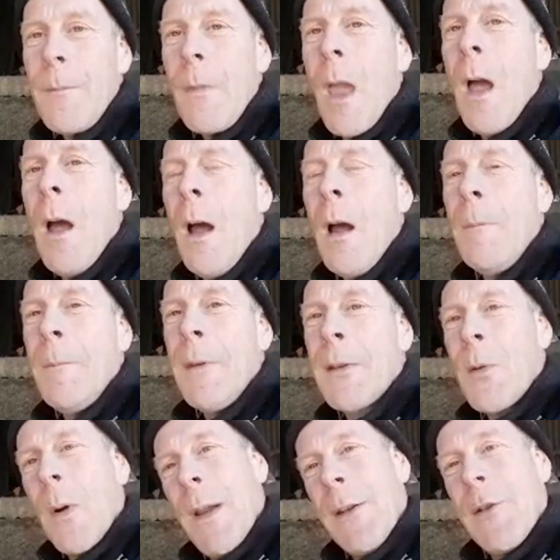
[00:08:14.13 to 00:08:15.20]
It's
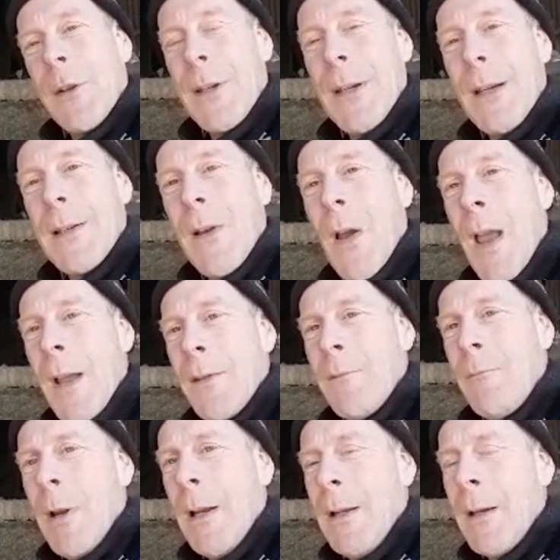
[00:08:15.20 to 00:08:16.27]
quite interesting because I
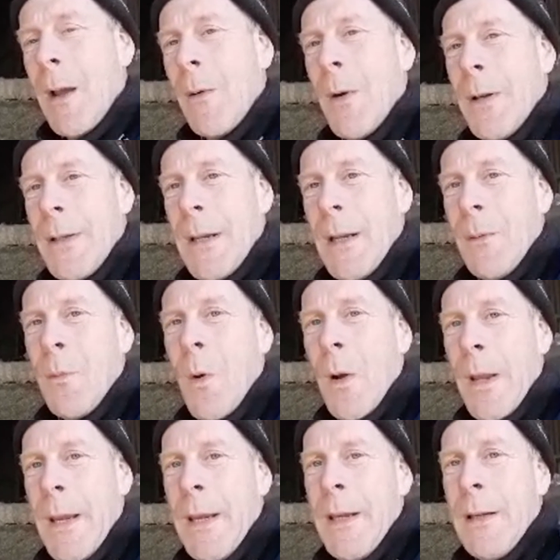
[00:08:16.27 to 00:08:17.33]
had really no idea
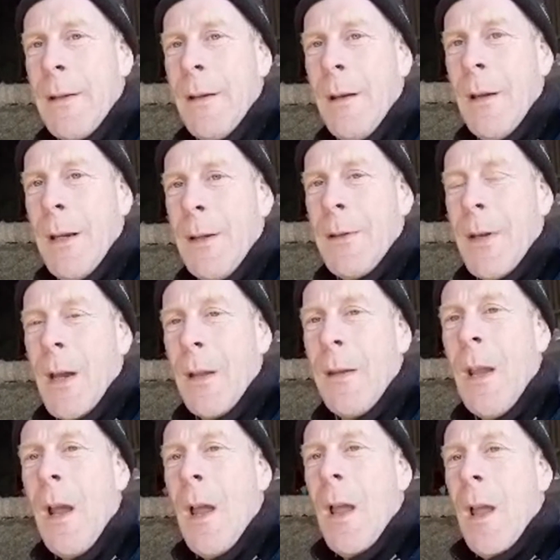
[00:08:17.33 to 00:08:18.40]
what he'd done.
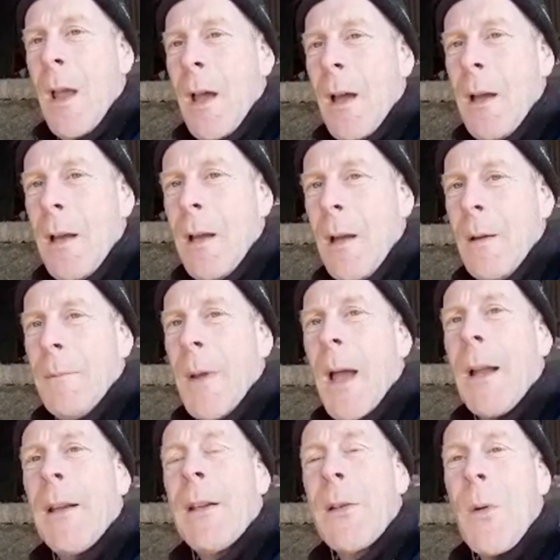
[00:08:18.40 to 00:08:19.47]

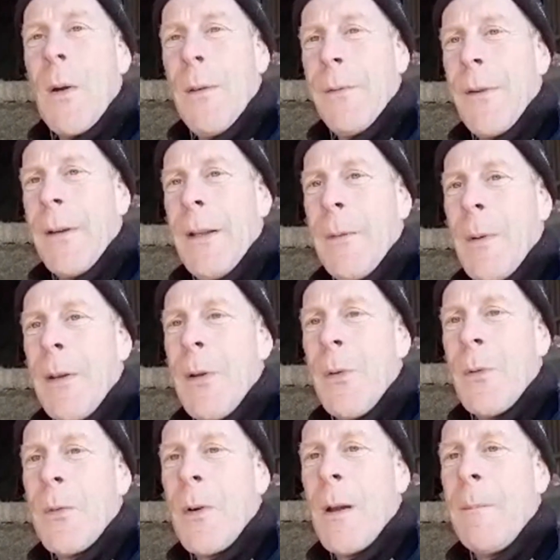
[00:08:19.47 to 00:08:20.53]
And it's quite funny when
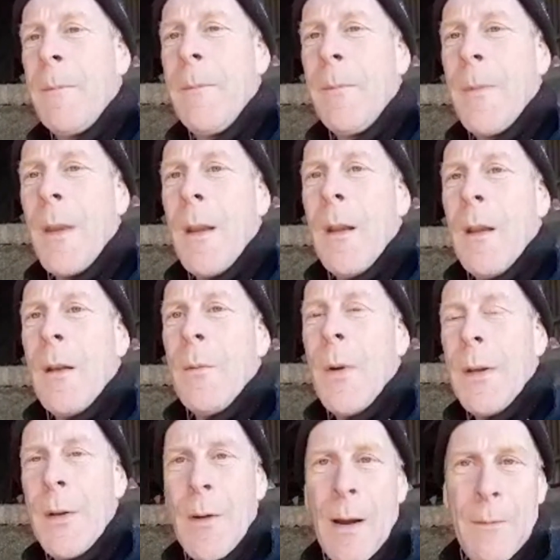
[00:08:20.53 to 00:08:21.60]
you're
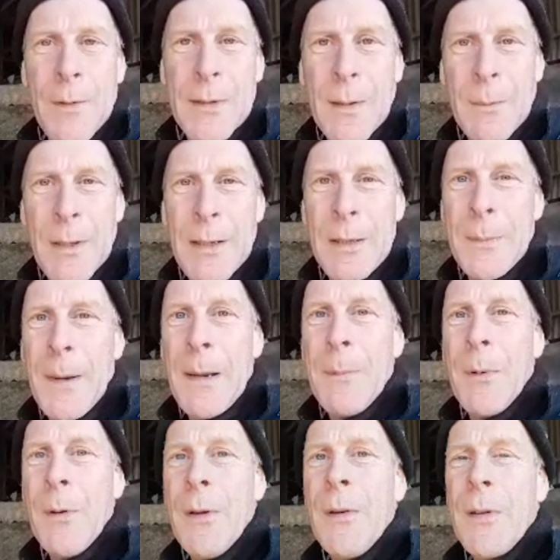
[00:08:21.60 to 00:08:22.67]
out with some of these
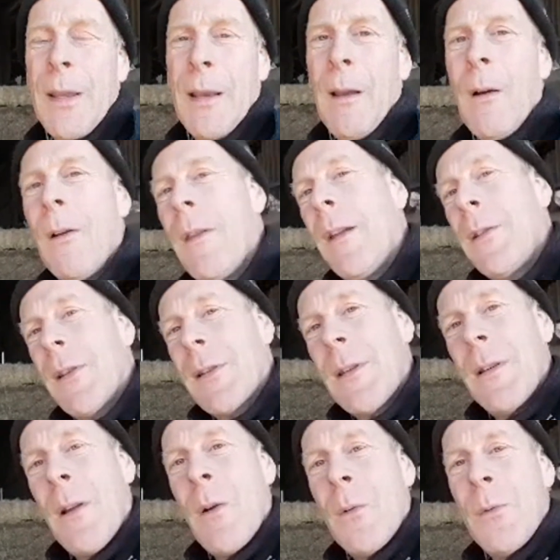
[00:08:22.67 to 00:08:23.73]
people, you think, oh, they're just
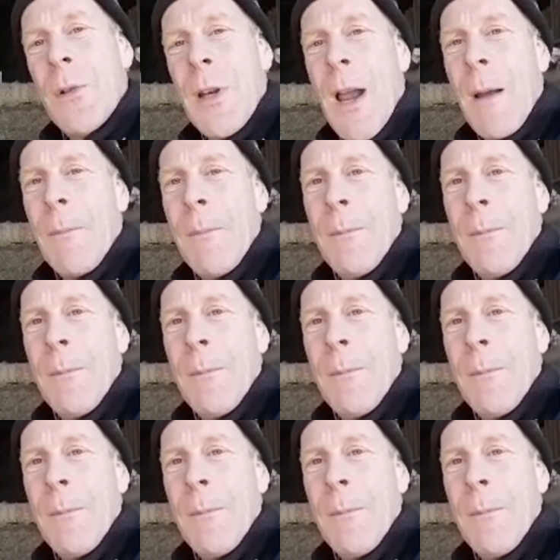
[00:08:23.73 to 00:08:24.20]
an old chap.